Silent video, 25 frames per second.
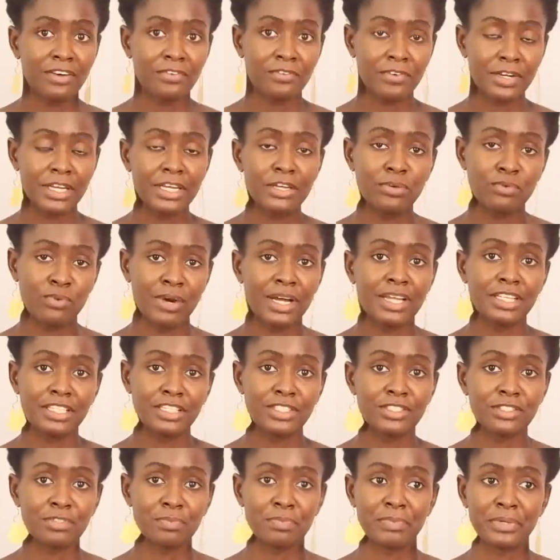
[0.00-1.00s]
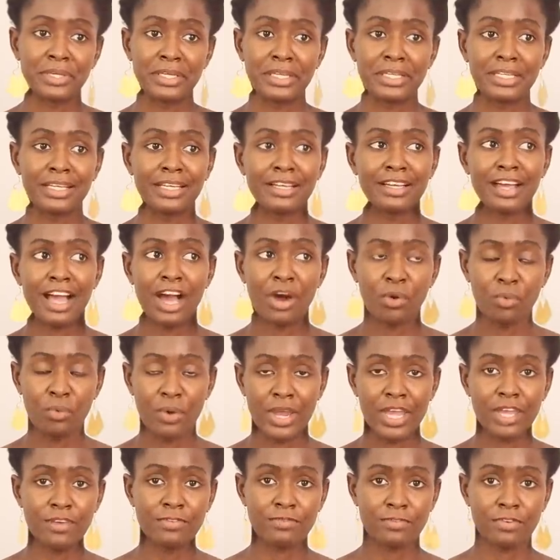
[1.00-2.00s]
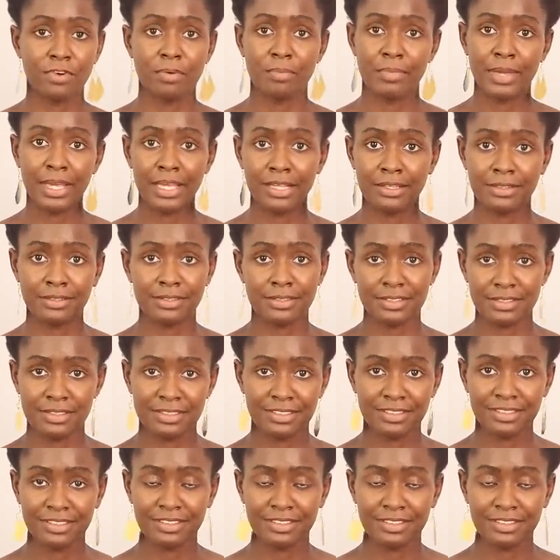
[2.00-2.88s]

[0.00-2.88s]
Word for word: I really wanted to be away from is